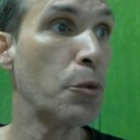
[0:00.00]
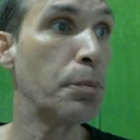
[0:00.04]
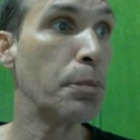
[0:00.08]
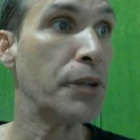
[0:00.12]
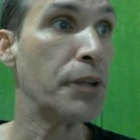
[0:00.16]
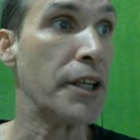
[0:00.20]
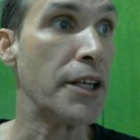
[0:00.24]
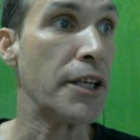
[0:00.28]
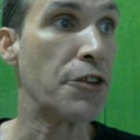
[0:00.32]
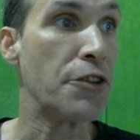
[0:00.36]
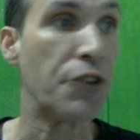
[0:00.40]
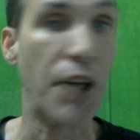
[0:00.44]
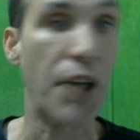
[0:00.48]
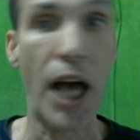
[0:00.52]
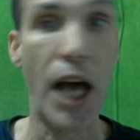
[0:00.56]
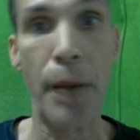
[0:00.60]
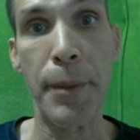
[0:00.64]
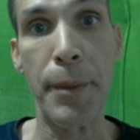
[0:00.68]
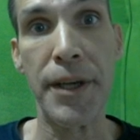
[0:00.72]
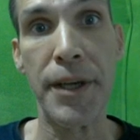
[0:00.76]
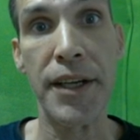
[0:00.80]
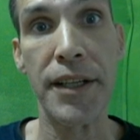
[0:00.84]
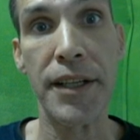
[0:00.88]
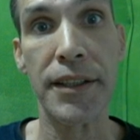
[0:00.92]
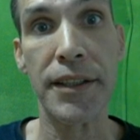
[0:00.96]
please
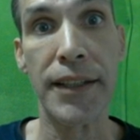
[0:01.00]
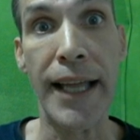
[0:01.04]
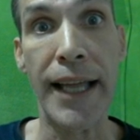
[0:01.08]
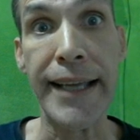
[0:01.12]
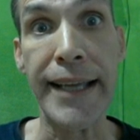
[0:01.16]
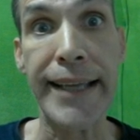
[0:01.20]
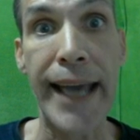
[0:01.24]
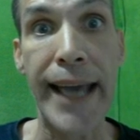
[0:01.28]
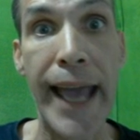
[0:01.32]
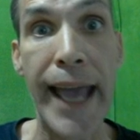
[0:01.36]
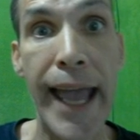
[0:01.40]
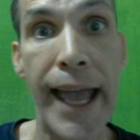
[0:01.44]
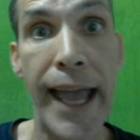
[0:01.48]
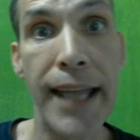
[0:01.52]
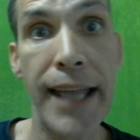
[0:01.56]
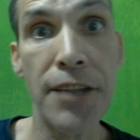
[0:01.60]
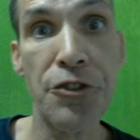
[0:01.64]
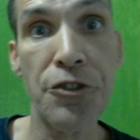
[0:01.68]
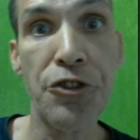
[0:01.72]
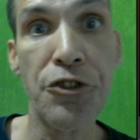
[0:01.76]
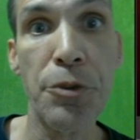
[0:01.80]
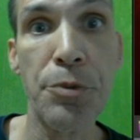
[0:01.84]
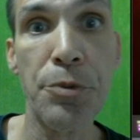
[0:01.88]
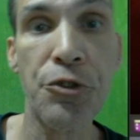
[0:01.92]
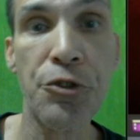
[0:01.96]
comment, like, and
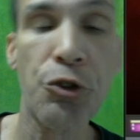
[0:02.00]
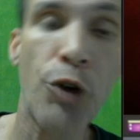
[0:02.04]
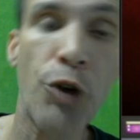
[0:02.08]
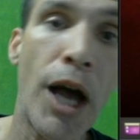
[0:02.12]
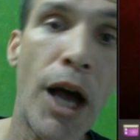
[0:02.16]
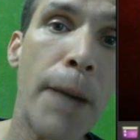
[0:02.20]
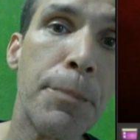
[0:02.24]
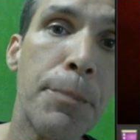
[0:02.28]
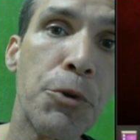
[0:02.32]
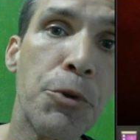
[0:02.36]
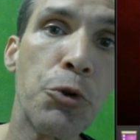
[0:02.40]
subscribe.